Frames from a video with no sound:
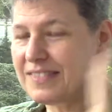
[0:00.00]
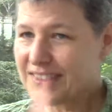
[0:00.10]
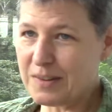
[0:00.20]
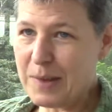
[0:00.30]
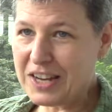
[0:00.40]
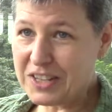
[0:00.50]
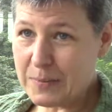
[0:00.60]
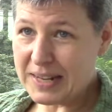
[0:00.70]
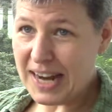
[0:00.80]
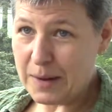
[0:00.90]
So imagine
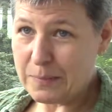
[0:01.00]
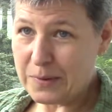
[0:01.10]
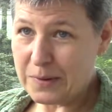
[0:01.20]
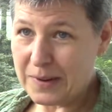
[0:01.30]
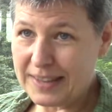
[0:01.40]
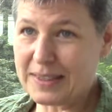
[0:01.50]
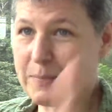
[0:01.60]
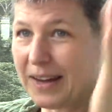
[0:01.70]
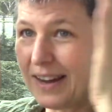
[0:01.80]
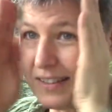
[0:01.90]
I'm a tadpole, right?
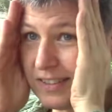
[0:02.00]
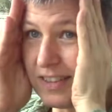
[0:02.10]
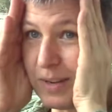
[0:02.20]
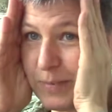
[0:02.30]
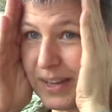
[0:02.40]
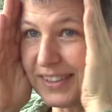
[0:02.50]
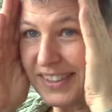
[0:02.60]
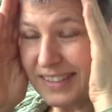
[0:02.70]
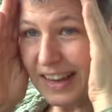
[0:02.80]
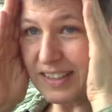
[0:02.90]
Then my eyes are going to be on
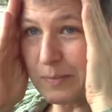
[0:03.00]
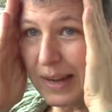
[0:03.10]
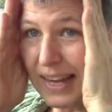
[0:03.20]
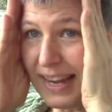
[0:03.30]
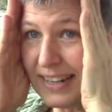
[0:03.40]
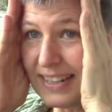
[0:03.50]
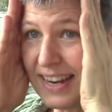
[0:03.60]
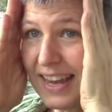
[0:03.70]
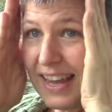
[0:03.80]
the sides of my head.